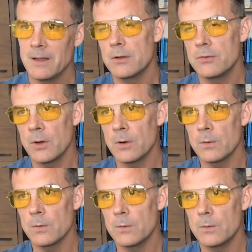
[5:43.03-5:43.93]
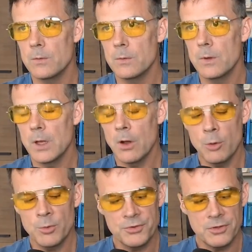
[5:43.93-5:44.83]
so
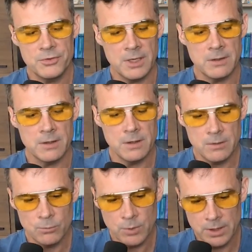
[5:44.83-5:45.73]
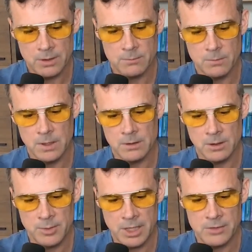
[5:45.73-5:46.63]
homocysteine really
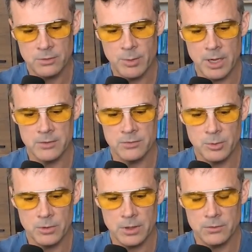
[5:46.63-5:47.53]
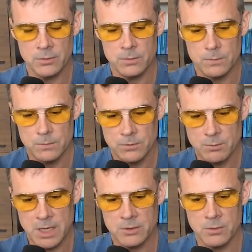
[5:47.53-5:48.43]
eliminates your body's ability to to
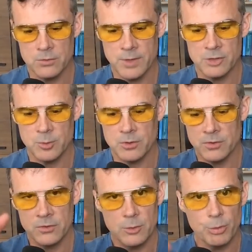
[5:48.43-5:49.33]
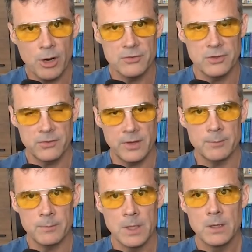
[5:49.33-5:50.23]
make neurotransmitters and to process
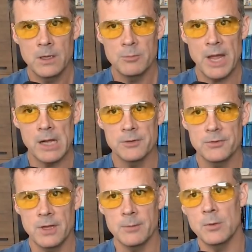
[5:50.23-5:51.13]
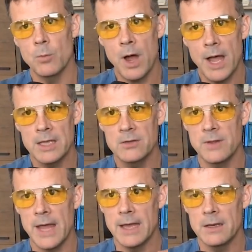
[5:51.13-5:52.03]
them and balance them. And why is
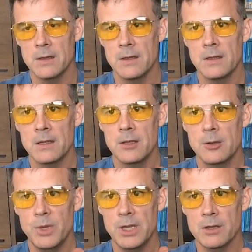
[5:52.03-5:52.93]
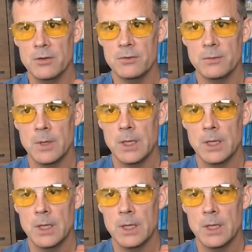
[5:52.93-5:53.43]
that? Because